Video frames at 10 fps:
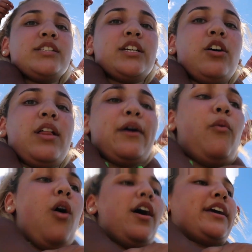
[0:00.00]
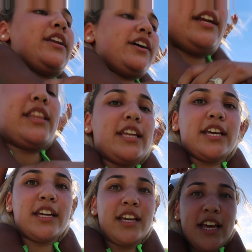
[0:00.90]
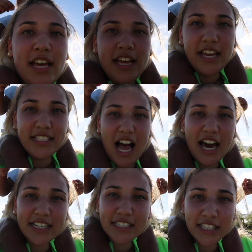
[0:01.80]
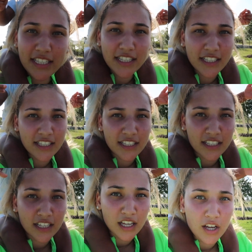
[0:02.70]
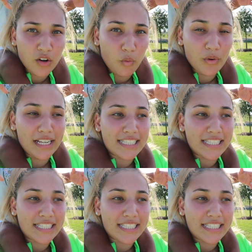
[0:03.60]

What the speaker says: to go like walk in or anything is honestly when